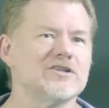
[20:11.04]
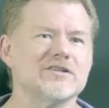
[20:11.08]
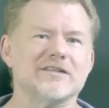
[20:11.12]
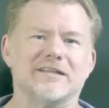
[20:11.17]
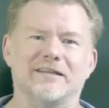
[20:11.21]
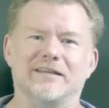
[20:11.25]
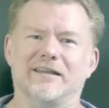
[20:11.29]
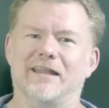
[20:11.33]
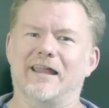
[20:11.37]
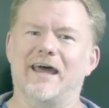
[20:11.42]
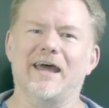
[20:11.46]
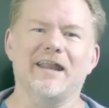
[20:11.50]

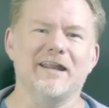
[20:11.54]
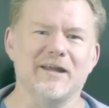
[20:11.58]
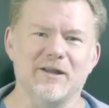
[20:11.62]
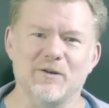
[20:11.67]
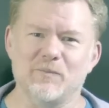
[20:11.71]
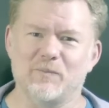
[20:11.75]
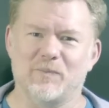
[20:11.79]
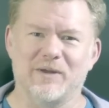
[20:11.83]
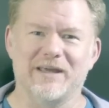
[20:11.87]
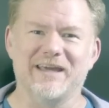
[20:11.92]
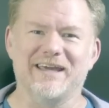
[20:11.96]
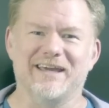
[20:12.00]
let
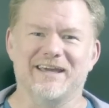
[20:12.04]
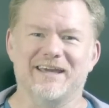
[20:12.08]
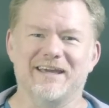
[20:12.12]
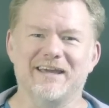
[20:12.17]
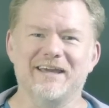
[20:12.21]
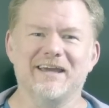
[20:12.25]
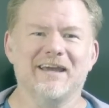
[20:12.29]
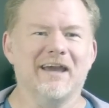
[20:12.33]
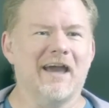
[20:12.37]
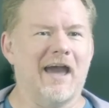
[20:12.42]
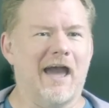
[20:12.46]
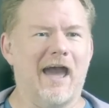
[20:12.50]
it
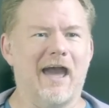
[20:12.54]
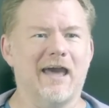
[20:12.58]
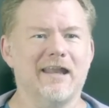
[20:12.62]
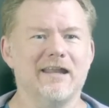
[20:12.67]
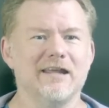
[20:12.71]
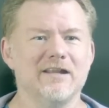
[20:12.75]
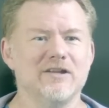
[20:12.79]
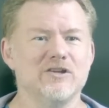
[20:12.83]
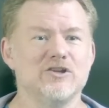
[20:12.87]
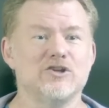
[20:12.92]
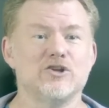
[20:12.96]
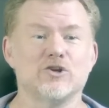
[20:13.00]
be and
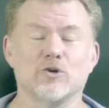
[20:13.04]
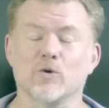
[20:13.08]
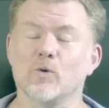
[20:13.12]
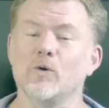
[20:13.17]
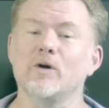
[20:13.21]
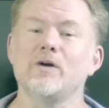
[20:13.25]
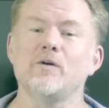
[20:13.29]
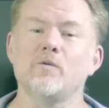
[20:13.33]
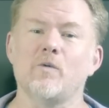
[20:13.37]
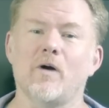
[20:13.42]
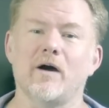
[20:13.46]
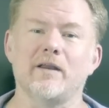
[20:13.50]

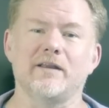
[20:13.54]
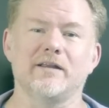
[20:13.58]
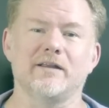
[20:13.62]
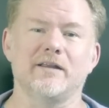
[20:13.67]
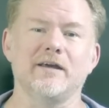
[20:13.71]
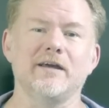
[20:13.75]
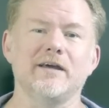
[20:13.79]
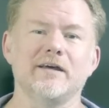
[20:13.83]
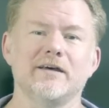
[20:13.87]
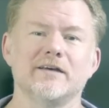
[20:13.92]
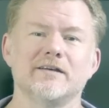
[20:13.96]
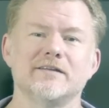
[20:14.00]
enjoy what it
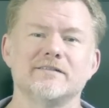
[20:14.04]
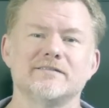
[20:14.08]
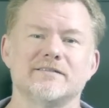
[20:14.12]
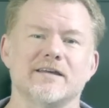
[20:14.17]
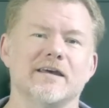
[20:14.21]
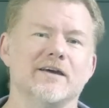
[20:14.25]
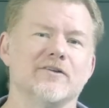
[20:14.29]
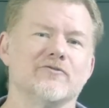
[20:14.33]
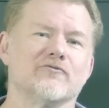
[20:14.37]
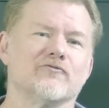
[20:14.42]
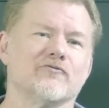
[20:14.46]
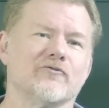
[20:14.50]
is
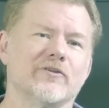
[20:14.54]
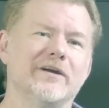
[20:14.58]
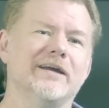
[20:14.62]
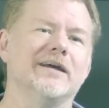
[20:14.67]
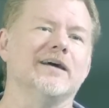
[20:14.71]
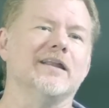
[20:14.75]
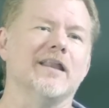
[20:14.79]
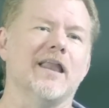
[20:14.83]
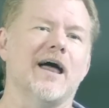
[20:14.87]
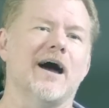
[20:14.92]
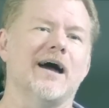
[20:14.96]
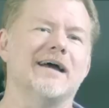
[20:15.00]
and
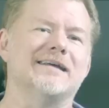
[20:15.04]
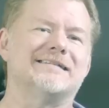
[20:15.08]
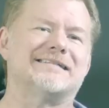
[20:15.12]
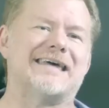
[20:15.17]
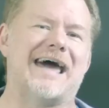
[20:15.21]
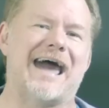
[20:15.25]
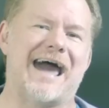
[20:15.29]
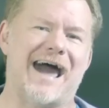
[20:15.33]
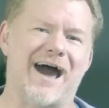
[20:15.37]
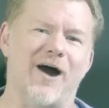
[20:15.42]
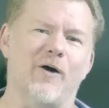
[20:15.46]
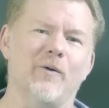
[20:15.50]
realize
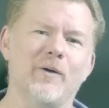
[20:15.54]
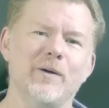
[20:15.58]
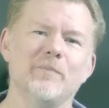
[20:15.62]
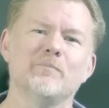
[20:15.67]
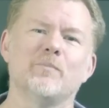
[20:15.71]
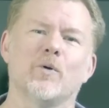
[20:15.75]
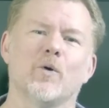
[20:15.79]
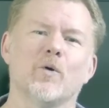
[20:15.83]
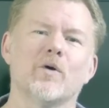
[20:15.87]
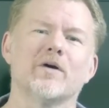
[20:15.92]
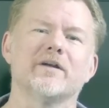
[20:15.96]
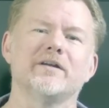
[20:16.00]
how
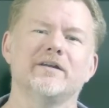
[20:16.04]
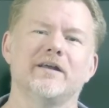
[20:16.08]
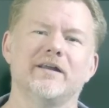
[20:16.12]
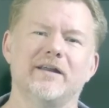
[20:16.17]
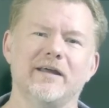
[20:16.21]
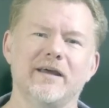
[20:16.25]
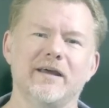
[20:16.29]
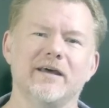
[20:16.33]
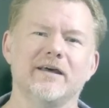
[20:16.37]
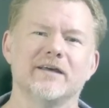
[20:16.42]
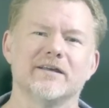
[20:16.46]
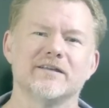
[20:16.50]
important it
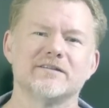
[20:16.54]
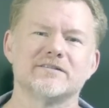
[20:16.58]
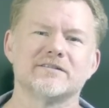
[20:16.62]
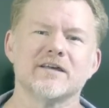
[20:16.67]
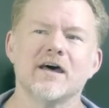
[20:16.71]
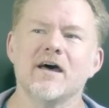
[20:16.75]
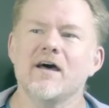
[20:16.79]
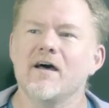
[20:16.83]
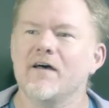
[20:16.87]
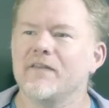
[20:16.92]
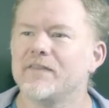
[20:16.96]
is